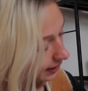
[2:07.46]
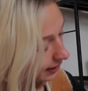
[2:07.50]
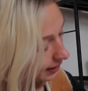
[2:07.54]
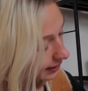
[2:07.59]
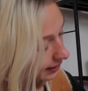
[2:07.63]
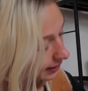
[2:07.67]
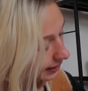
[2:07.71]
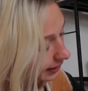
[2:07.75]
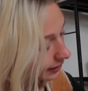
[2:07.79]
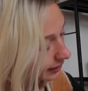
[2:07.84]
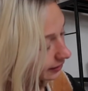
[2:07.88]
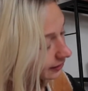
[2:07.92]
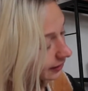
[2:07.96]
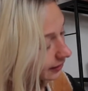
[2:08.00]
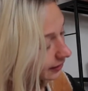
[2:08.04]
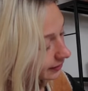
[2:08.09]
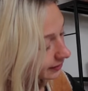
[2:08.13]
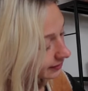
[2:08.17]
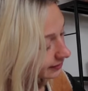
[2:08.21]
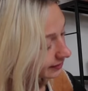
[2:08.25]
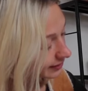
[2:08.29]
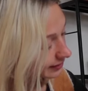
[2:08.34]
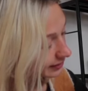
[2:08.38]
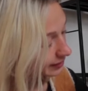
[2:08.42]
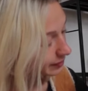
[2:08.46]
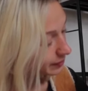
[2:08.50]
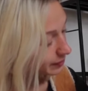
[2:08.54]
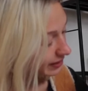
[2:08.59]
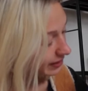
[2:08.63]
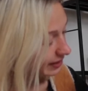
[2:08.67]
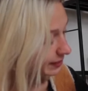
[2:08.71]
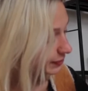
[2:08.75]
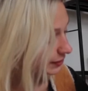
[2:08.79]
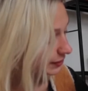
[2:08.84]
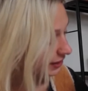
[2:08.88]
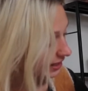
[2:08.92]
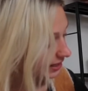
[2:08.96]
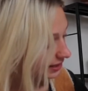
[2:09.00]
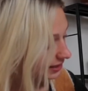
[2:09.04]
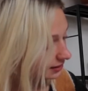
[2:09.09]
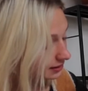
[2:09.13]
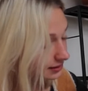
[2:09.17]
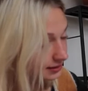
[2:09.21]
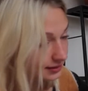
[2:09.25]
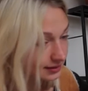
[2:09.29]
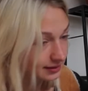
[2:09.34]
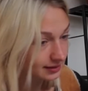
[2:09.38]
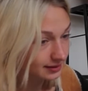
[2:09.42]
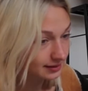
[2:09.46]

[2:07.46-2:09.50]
they are called the midbrain.